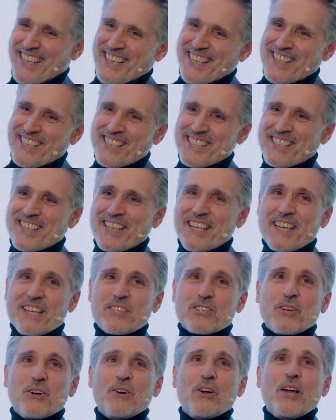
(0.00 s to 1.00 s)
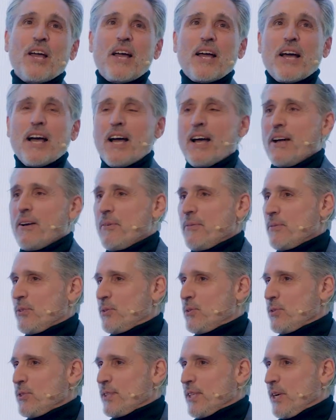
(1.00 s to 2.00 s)
Just kidding. So
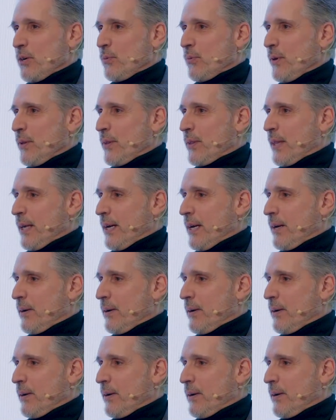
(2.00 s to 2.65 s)
to start with,